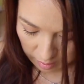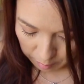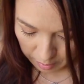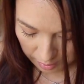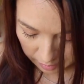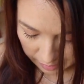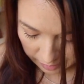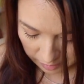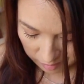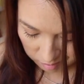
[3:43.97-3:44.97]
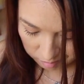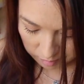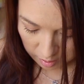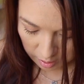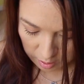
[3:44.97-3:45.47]
I'm kind of like.
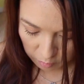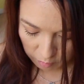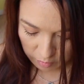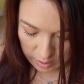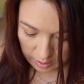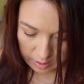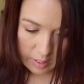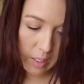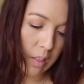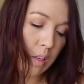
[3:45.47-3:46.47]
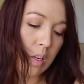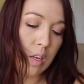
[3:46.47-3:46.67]
It's from Vasanti.